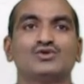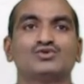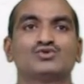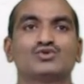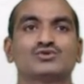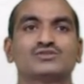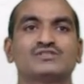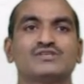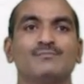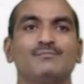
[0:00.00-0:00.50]

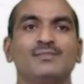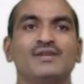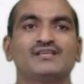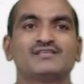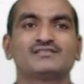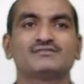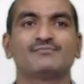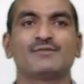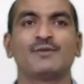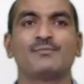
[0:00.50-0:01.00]
So
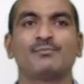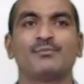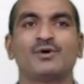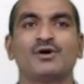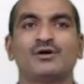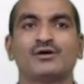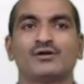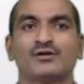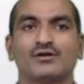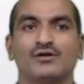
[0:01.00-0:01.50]
simplest
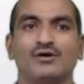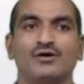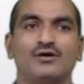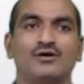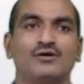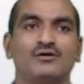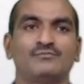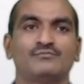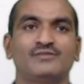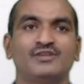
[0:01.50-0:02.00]
member
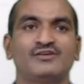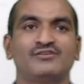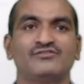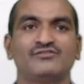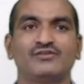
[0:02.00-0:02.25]
of the